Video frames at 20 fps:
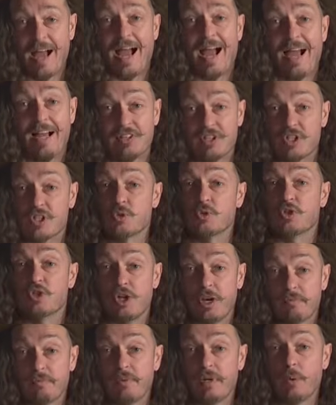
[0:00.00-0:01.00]
Hatters
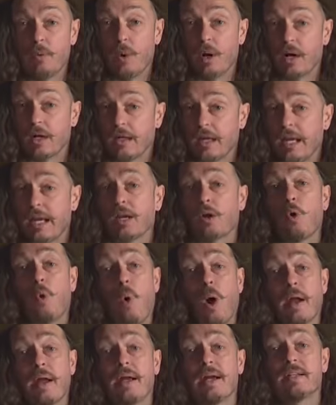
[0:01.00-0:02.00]
generally work in
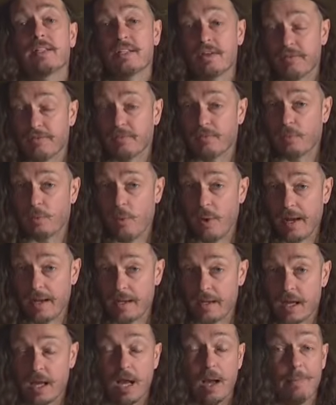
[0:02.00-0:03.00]
quite a different
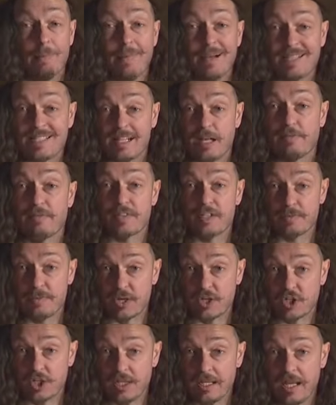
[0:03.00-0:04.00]
way, and myself
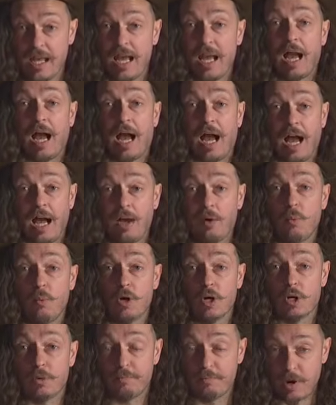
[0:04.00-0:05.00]
especially, I
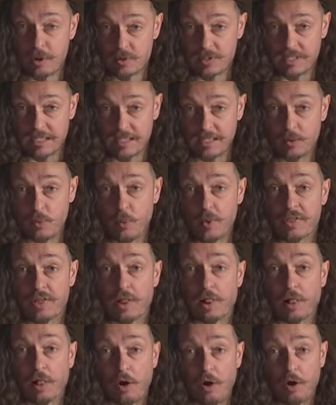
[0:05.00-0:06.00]
work mostly with
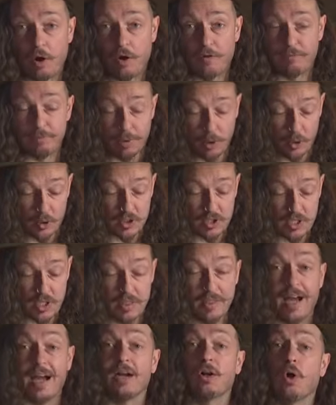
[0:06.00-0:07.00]
a lot of blocks
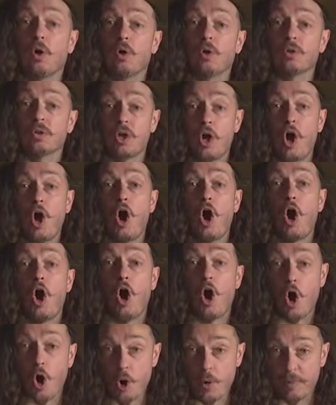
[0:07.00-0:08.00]
that are called
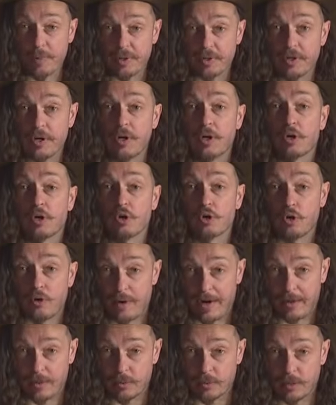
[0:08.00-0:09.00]
open
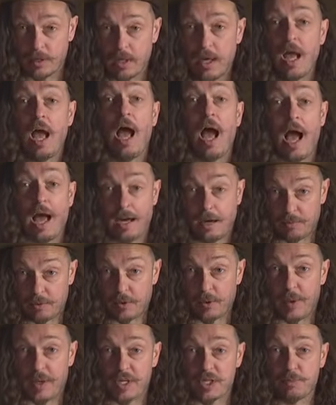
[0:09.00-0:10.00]
crown, and I'm
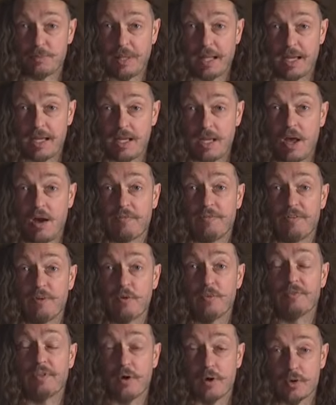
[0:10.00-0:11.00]
going to explain a few
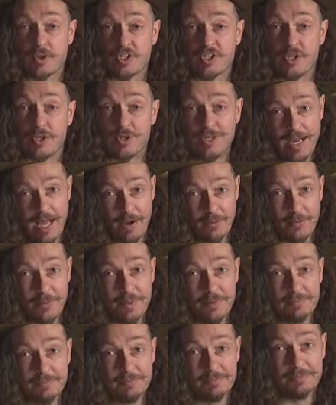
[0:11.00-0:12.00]
of those to you now.
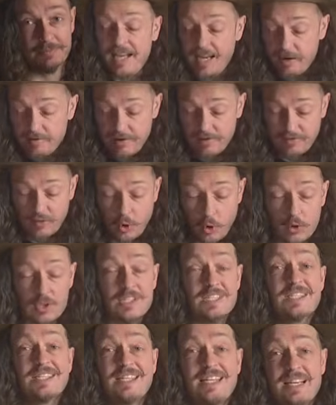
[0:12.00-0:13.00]
Here I've got
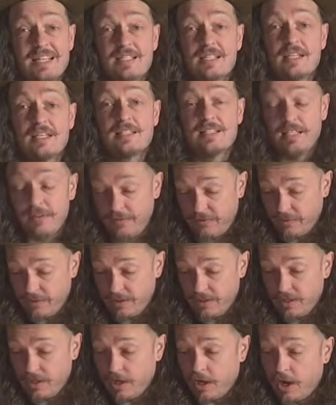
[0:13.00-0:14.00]
6
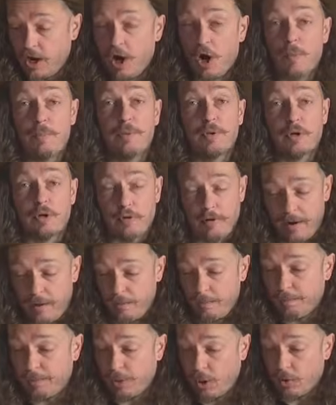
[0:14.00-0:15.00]
different open
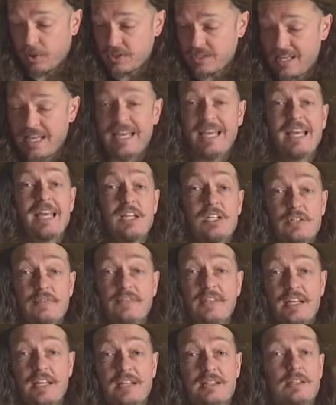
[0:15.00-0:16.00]
crown blocks. Each
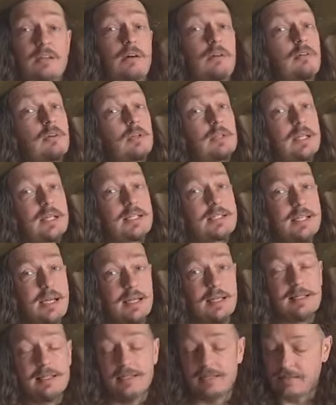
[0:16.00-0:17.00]
of these are all
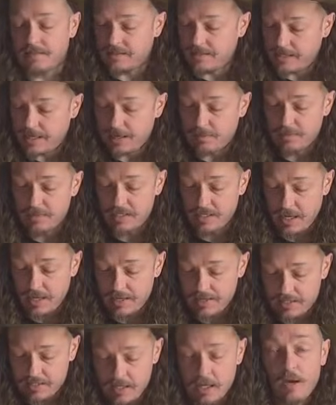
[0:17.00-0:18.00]
exactly the same
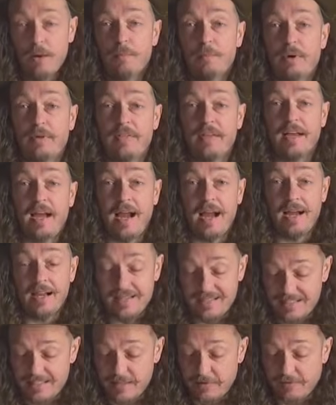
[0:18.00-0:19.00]
size, but they are
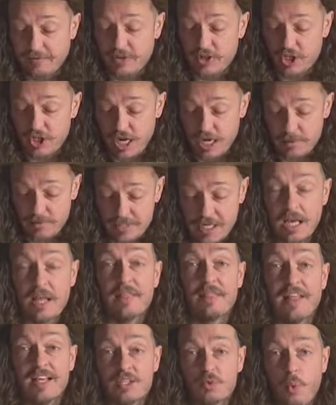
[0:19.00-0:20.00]
different shapes.
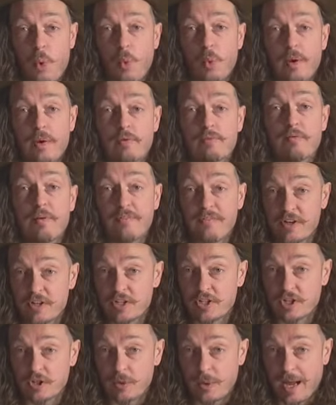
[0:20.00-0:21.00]
That's what we refer
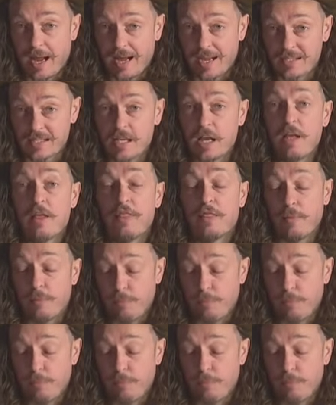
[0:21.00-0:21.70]
to as the